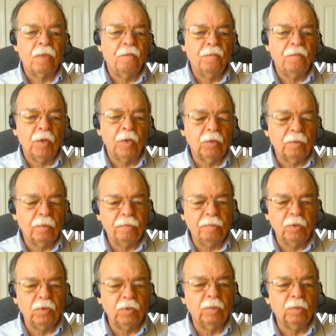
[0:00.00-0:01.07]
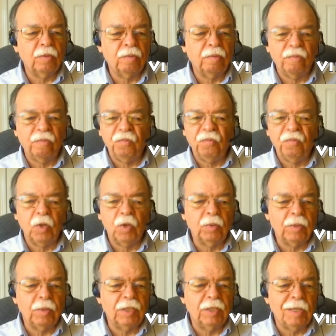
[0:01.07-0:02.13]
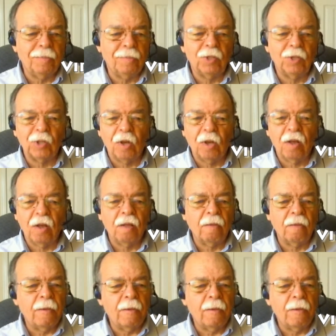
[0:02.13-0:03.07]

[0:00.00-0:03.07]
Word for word: virtual booths with virtual exhibitors, all